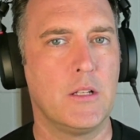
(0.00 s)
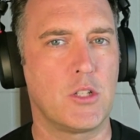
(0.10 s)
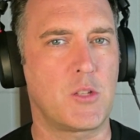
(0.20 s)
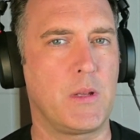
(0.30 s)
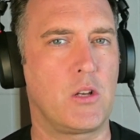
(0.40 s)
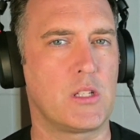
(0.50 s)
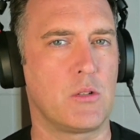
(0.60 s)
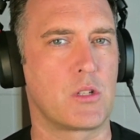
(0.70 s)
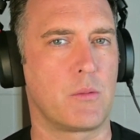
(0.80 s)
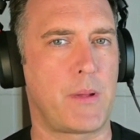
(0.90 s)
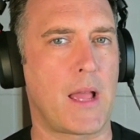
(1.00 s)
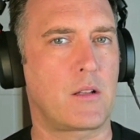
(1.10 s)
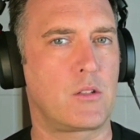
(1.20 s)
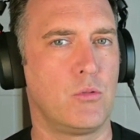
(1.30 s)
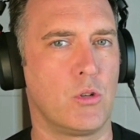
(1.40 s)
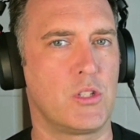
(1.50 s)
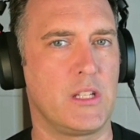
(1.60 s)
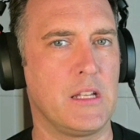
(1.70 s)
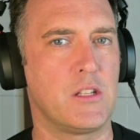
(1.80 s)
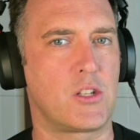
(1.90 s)
just because he was back towards
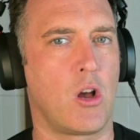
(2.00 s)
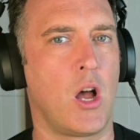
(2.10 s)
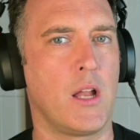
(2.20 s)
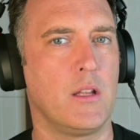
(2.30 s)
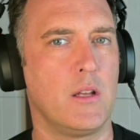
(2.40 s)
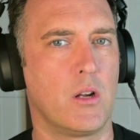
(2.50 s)
the inside